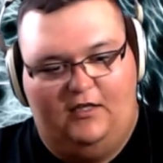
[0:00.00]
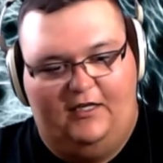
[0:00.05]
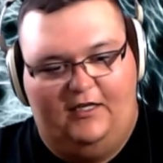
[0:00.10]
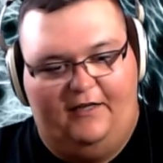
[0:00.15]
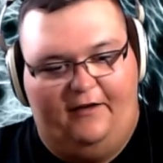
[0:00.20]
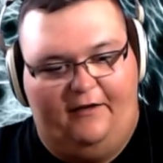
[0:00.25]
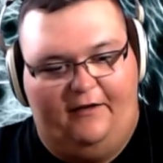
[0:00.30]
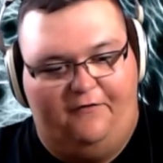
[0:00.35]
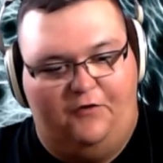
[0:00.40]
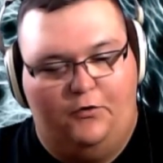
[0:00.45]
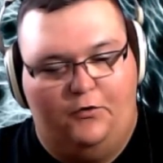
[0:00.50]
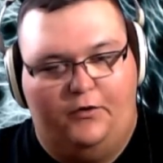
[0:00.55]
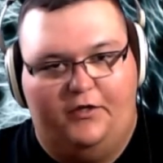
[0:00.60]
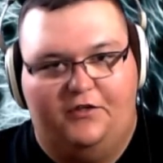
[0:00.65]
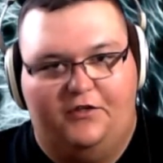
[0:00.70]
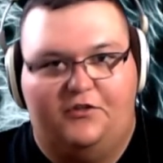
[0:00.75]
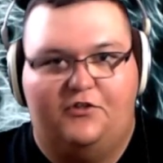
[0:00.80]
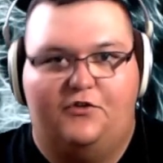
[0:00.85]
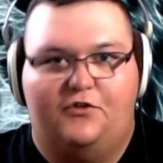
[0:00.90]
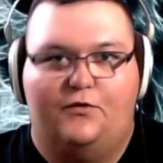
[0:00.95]
if you
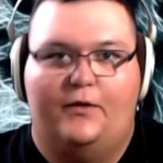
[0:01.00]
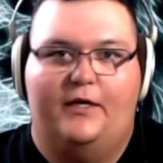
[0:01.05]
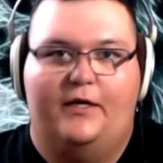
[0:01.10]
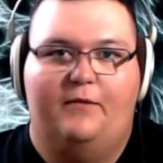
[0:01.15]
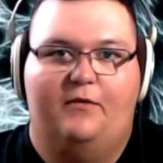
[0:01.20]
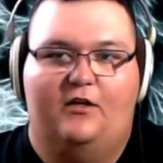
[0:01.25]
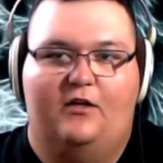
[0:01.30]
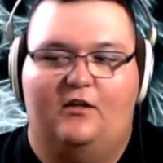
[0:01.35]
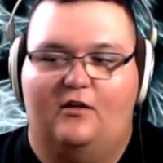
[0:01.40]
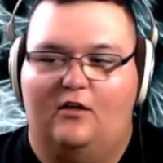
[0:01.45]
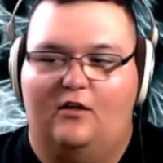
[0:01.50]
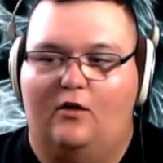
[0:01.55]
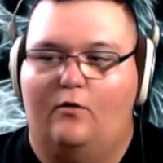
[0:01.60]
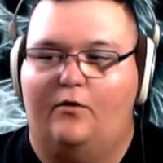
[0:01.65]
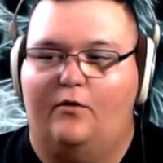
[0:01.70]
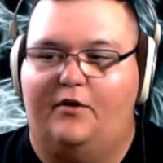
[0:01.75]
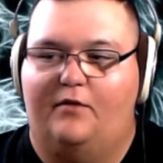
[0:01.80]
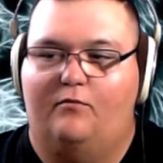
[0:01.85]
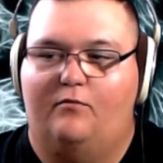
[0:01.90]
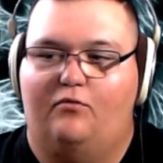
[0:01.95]
can stream at a
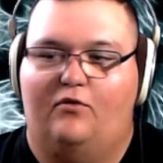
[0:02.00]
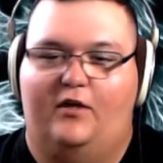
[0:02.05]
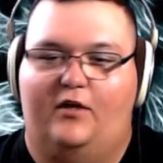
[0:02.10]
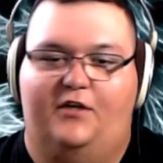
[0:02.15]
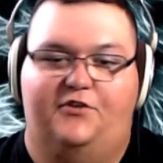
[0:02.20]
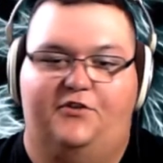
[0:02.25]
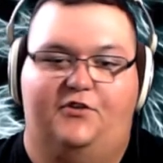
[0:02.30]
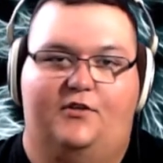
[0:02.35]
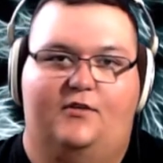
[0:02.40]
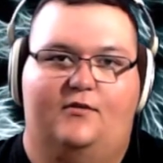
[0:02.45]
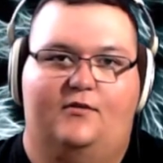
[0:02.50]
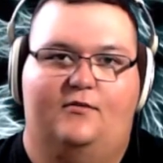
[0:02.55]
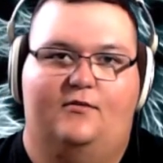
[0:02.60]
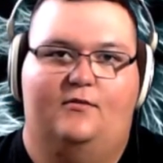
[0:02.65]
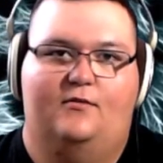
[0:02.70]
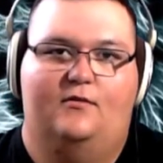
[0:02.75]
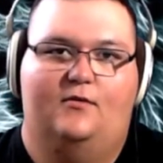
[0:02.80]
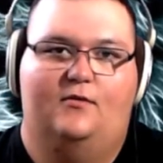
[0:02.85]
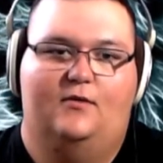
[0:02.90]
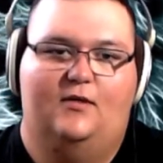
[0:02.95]
lower compression
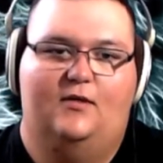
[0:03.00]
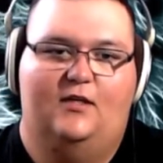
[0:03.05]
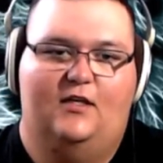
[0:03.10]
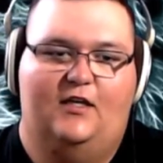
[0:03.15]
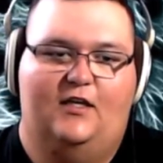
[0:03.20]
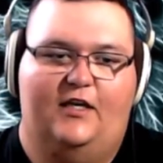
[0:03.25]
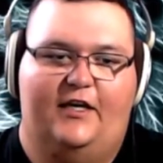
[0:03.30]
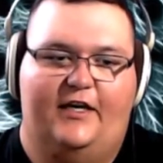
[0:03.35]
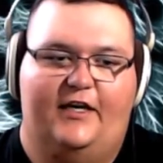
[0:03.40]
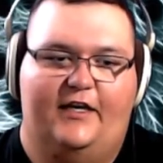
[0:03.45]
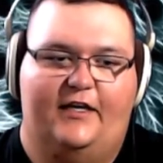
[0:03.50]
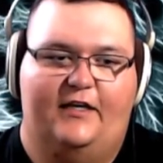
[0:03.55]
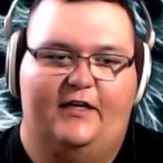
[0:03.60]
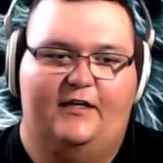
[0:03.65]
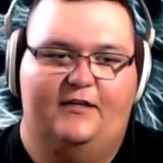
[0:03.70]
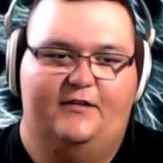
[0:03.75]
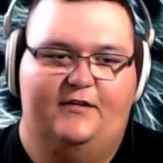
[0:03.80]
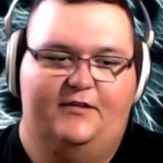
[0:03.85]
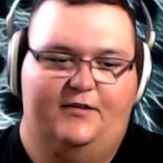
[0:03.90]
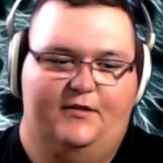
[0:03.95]

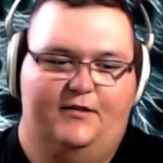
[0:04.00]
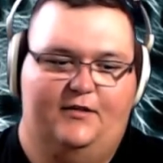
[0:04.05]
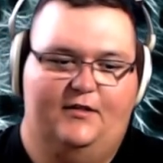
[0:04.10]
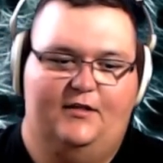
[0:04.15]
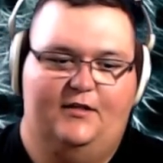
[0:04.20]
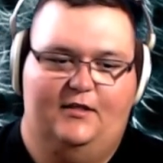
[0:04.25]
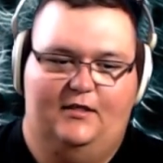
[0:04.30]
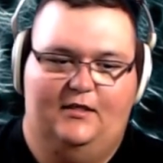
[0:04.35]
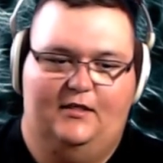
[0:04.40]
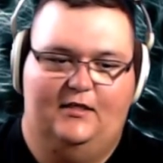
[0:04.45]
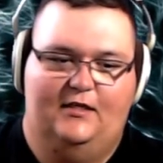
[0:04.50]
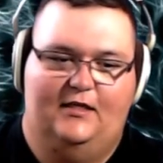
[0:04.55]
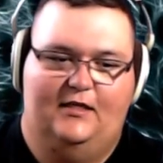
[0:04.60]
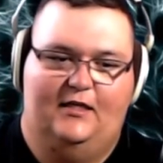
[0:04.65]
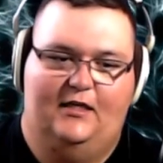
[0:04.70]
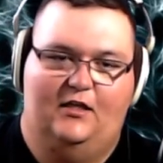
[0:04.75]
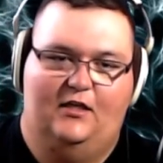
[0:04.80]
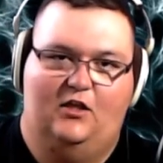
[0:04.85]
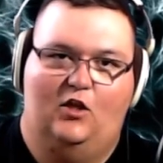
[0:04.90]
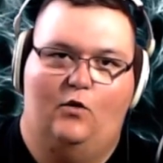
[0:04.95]
and
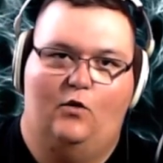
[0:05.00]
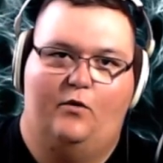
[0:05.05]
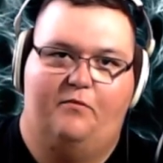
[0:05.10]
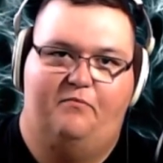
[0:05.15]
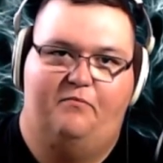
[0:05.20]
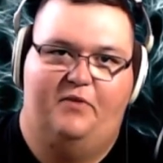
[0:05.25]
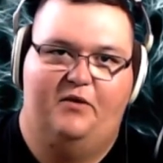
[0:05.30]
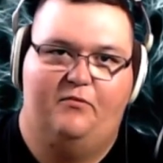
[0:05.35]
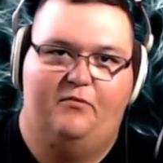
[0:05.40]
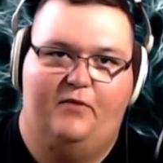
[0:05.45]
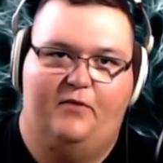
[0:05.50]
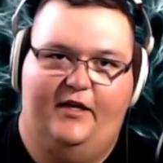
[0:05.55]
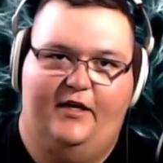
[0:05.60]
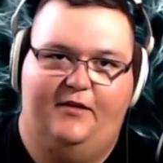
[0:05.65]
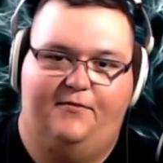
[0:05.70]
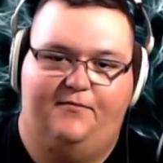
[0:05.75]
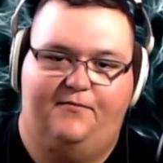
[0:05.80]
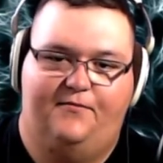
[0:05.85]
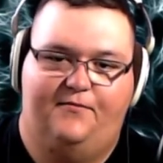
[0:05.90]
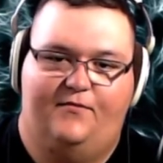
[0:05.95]
a lower bit
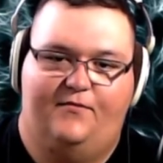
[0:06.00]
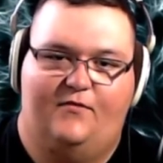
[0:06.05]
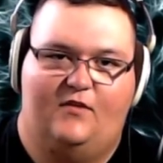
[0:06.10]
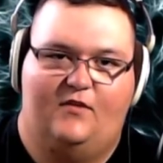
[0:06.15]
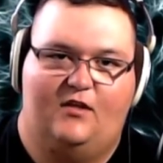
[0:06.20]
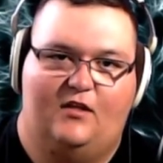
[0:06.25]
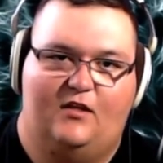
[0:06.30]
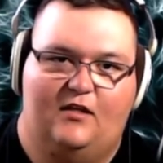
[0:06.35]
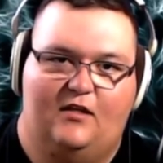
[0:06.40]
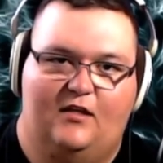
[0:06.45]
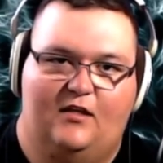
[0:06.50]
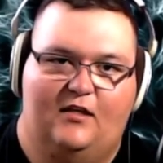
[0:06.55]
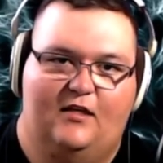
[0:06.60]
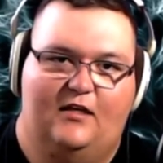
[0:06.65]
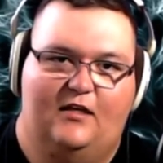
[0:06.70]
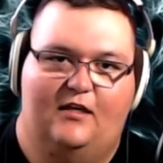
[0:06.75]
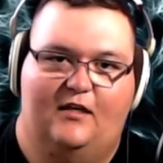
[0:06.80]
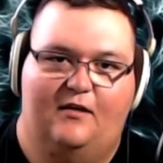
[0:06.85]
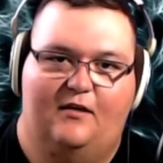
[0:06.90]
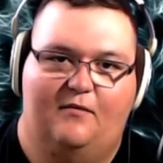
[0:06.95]
rate,
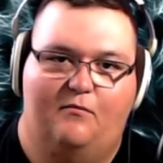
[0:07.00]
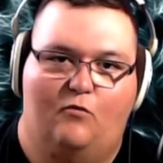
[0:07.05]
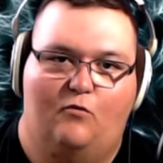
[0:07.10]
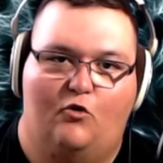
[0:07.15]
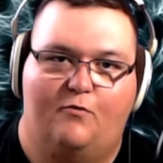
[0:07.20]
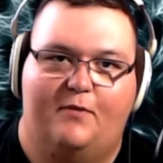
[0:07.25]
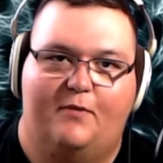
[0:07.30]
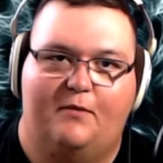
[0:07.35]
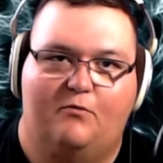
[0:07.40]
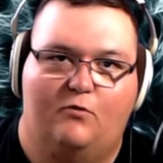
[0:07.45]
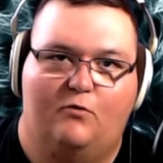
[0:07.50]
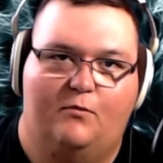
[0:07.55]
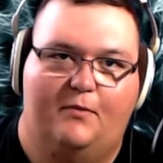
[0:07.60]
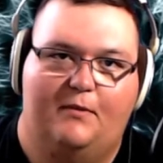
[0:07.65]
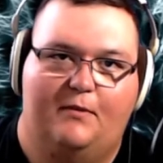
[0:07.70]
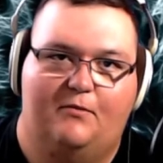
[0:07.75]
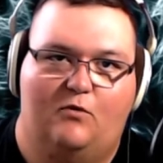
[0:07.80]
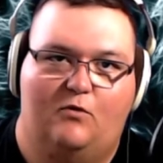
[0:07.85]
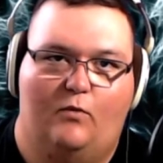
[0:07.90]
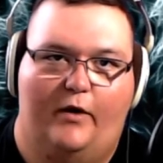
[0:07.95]
more people will
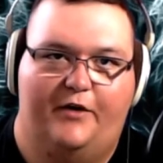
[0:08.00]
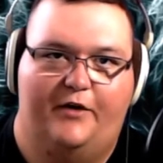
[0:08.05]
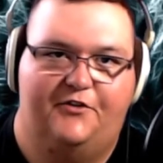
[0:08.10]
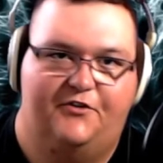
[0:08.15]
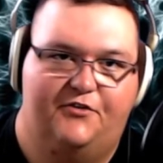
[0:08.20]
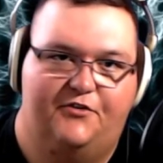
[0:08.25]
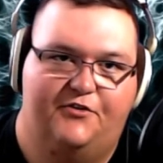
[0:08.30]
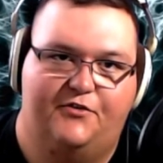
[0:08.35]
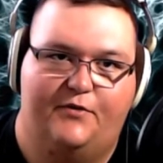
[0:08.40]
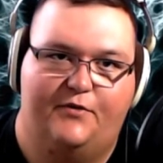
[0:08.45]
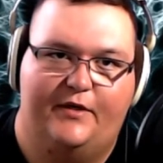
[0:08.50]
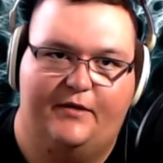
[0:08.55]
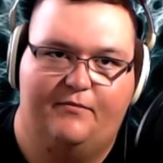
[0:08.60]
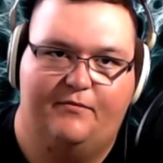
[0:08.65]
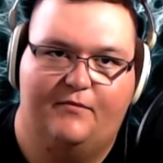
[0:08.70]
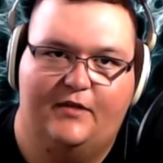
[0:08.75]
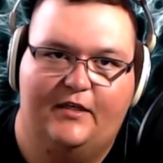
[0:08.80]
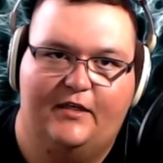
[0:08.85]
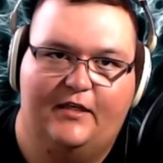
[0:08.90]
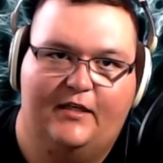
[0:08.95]
be able to watch your
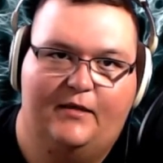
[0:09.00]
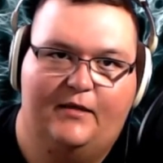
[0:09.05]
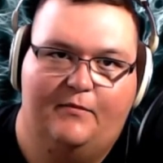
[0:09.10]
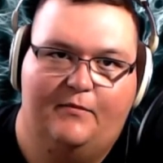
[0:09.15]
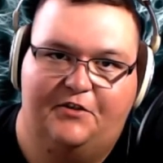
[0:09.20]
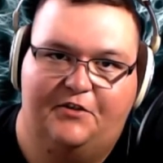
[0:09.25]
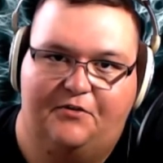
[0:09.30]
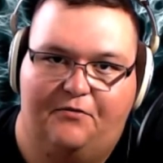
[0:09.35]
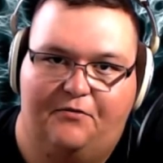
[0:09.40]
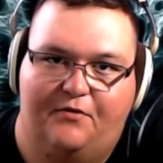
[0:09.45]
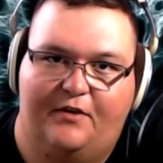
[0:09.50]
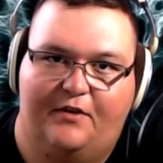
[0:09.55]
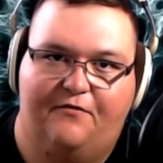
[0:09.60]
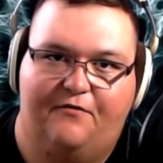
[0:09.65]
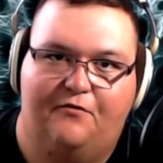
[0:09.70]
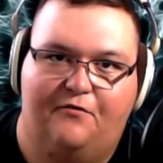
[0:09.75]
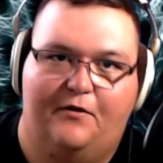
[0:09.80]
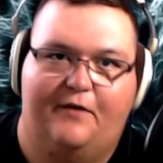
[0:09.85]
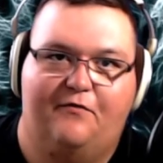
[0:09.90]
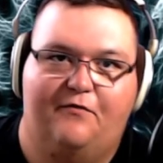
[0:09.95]
stream, because you think
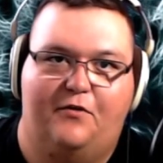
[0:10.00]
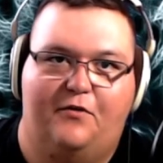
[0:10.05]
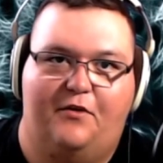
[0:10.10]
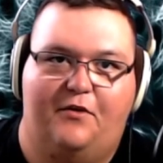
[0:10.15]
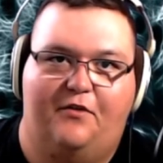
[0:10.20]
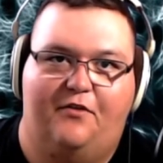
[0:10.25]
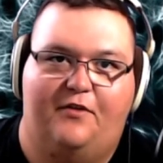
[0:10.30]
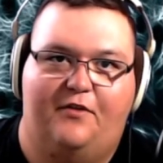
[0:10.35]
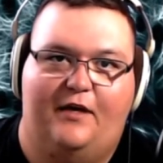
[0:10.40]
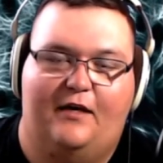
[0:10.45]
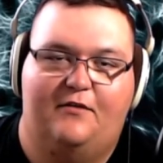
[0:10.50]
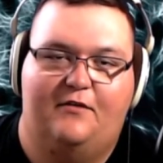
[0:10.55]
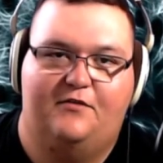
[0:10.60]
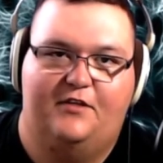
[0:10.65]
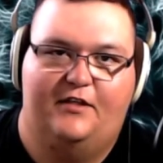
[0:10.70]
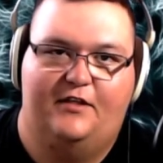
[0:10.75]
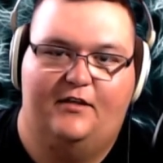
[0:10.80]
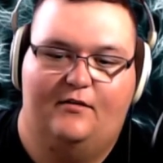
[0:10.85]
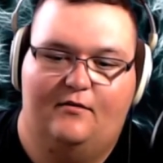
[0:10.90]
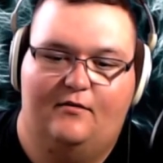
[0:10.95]
for every
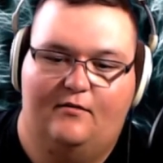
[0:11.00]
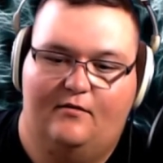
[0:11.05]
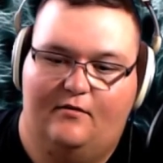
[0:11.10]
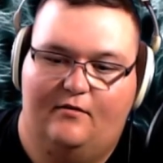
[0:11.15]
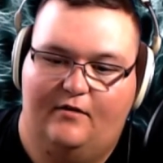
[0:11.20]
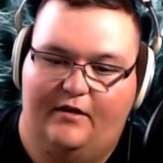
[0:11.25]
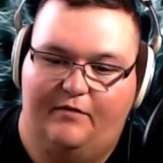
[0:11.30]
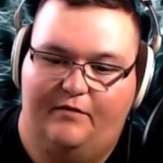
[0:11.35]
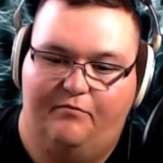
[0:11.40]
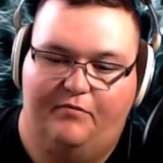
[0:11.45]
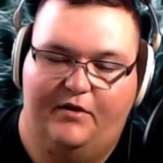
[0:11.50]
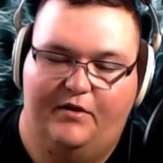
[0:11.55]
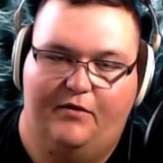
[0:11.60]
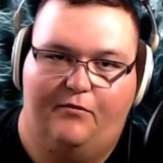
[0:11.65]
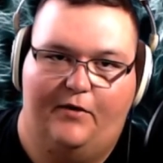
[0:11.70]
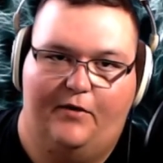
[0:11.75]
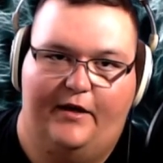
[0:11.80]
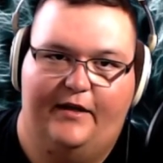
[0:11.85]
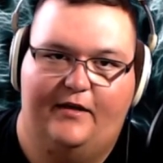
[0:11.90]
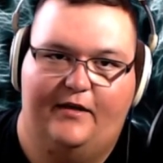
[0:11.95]
1,000 in bit
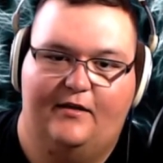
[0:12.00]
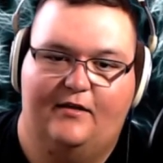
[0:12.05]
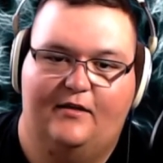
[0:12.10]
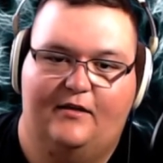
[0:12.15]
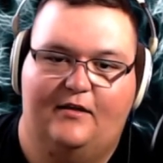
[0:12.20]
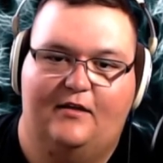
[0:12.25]
rate,